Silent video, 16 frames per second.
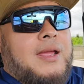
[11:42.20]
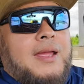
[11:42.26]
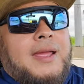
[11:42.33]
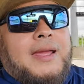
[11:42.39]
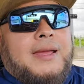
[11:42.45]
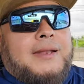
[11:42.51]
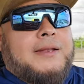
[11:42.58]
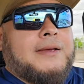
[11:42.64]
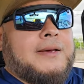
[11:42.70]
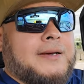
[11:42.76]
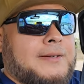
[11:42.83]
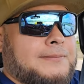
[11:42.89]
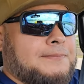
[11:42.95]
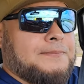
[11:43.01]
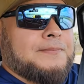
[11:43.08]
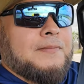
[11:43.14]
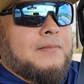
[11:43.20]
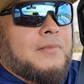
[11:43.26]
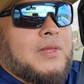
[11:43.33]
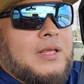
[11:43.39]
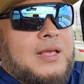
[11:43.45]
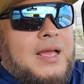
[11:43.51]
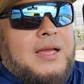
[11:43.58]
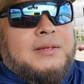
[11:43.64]
and
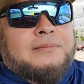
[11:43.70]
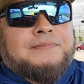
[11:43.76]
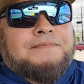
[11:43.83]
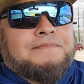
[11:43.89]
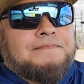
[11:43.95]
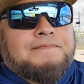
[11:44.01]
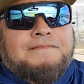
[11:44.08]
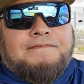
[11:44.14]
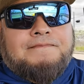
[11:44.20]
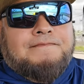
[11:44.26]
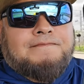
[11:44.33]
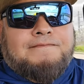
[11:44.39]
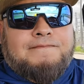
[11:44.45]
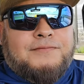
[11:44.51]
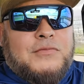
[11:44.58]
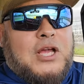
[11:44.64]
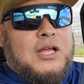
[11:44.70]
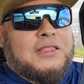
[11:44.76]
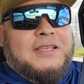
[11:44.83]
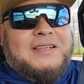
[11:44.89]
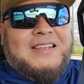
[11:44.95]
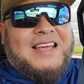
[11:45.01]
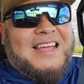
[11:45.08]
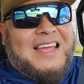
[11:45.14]
um, yeah, nothing.